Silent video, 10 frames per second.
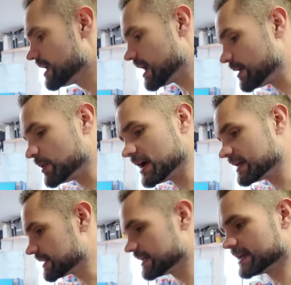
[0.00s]

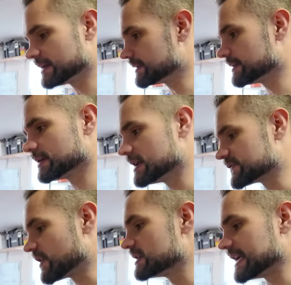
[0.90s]
But as
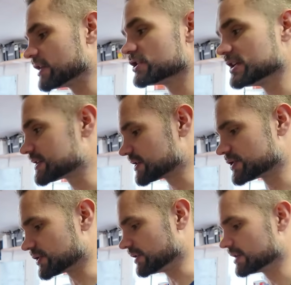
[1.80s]
far as energy is
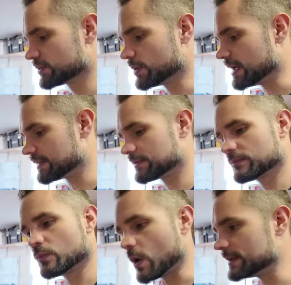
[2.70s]
concerned, with
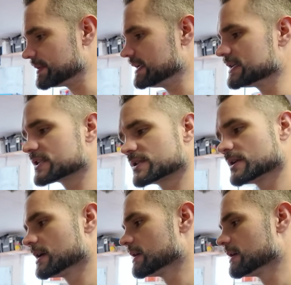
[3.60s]
One Piece,